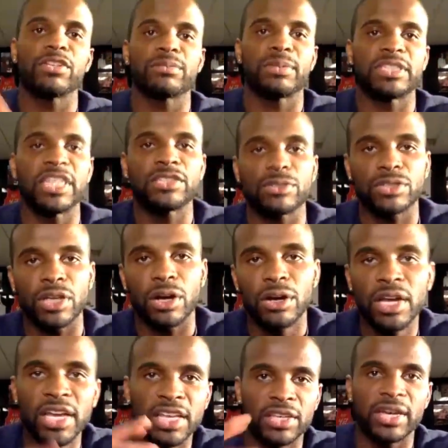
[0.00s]
potential. So
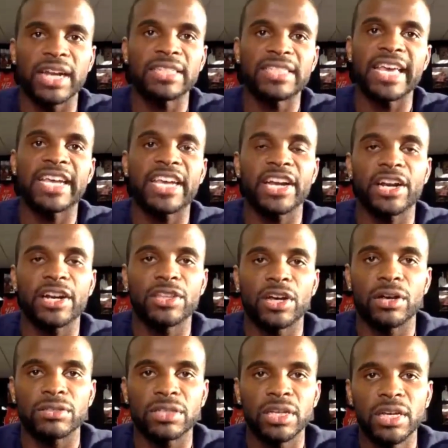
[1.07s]
you got to take care of
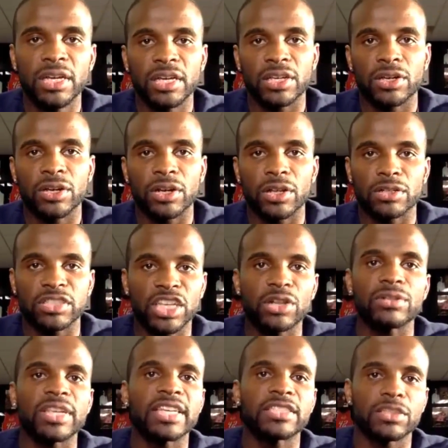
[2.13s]
those, those
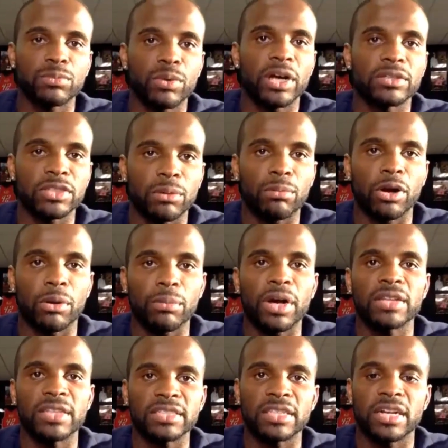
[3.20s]
little things as well. So bone
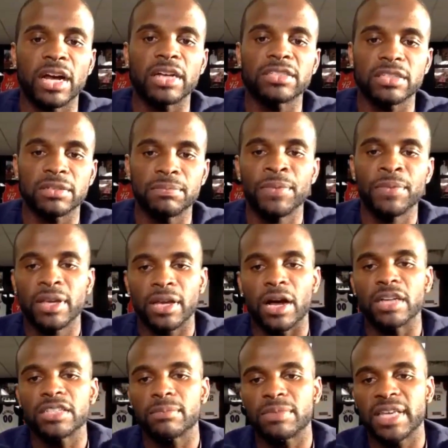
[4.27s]
broth is an awesome
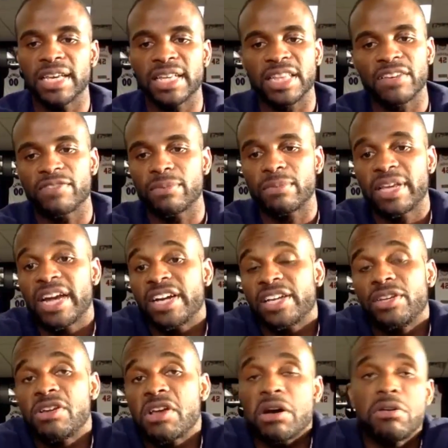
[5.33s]
thing. And then from there,
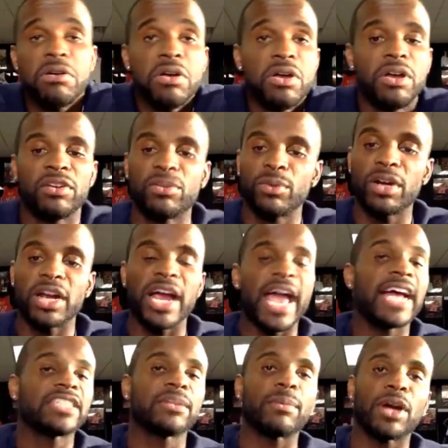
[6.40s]
you want to
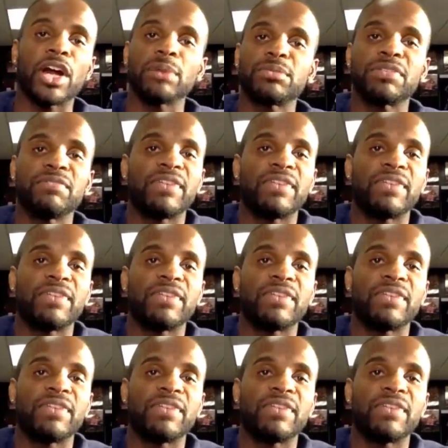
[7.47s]
add some herbs and